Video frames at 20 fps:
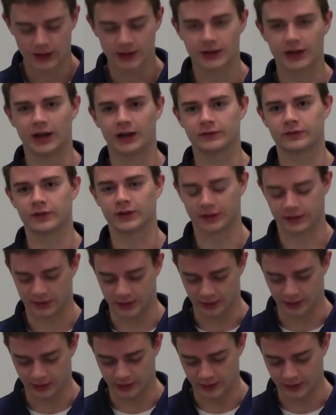Conflict
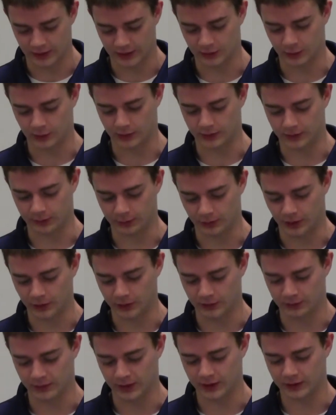theory is one of
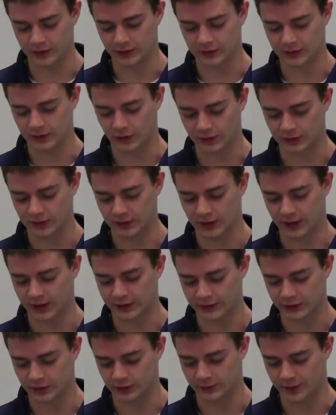the major
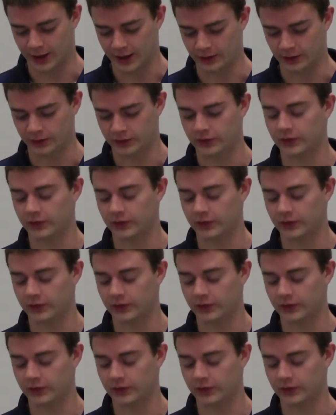sociological models